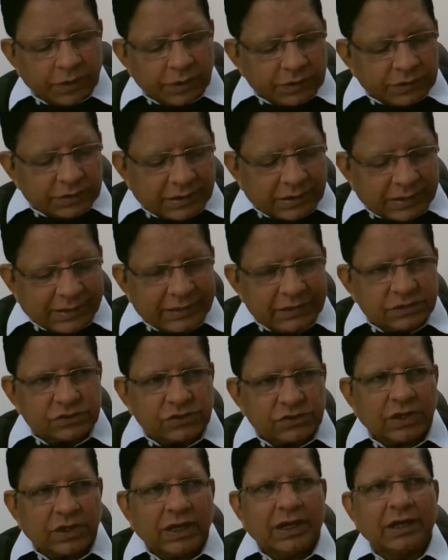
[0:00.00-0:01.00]
Then I
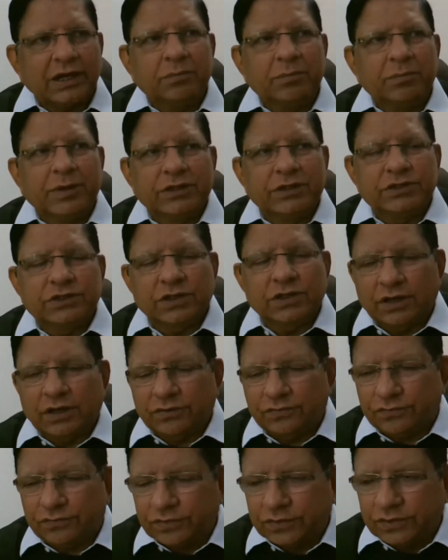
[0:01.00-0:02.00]
saw a merger
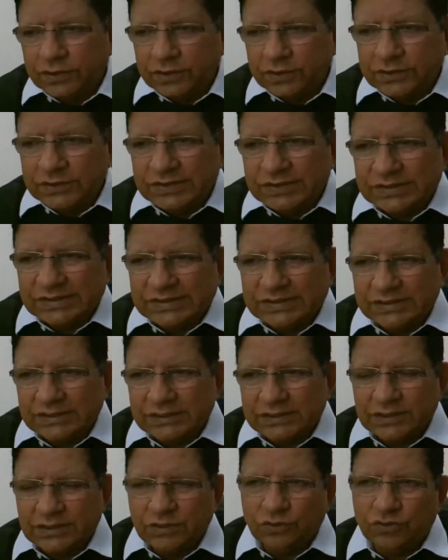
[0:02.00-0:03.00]
of,
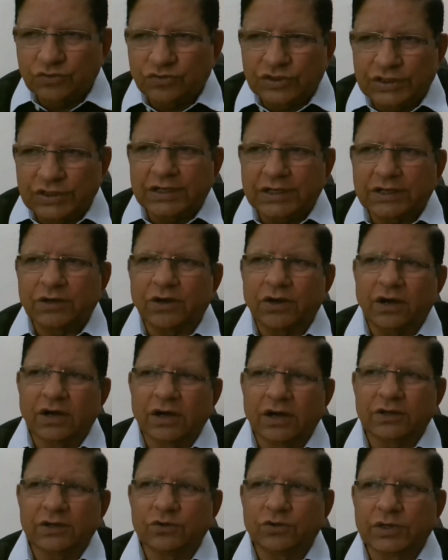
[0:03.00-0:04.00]
sick,
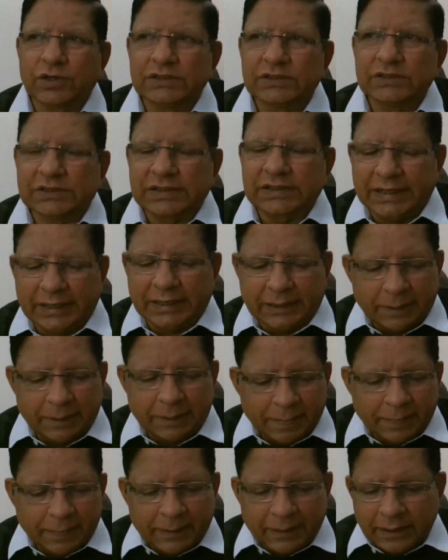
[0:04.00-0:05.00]
or you can say,
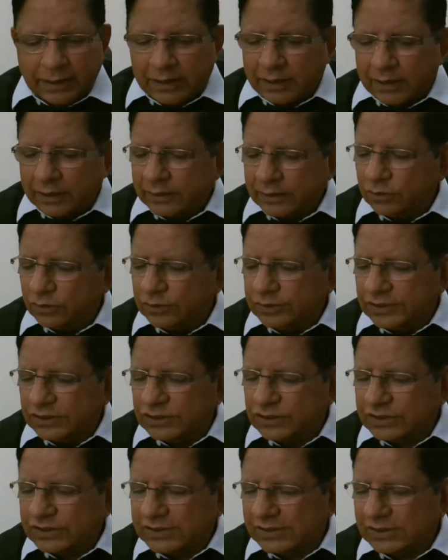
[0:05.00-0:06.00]

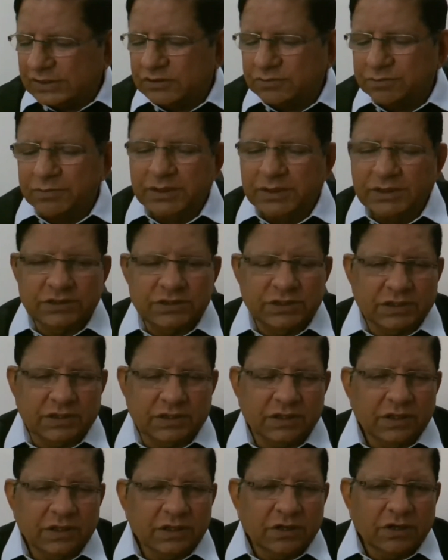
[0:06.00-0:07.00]
distressed merger
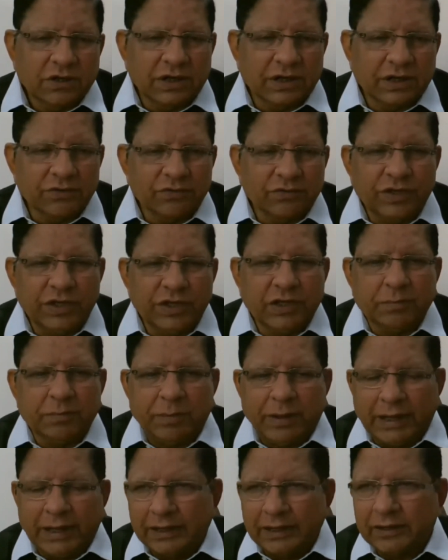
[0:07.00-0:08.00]
or a weak
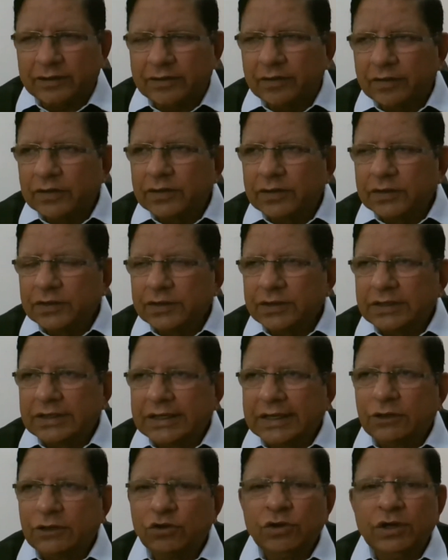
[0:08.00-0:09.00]
bank,
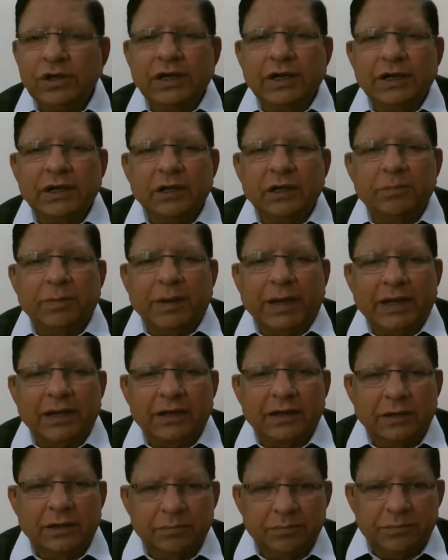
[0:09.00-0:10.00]
Nedungadi Bank
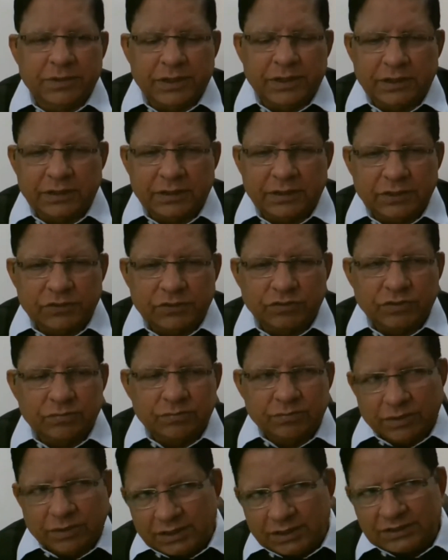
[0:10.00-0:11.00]
Limited. It was
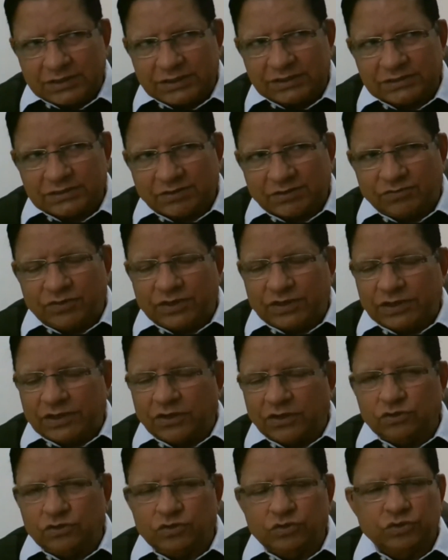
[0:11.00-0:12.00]
merged in somewhere
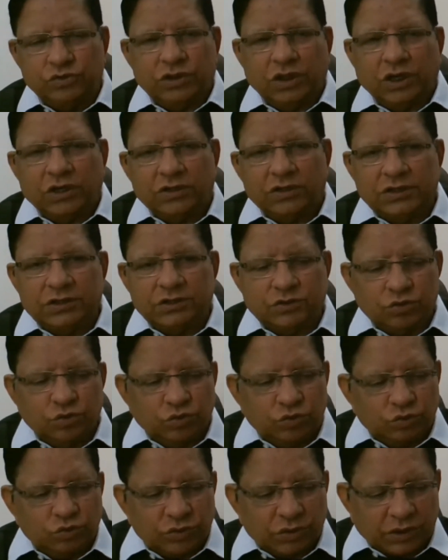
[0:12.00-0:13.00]
around
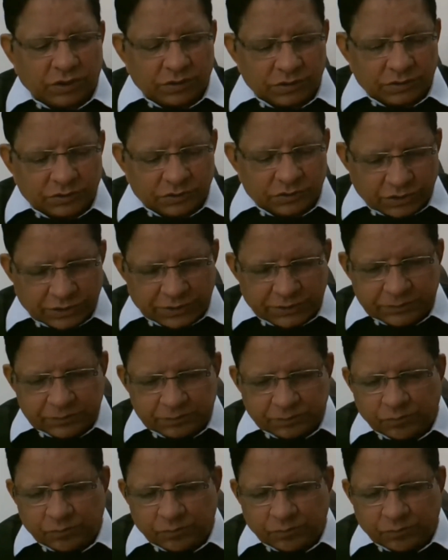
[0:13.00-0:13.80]
2002-2003,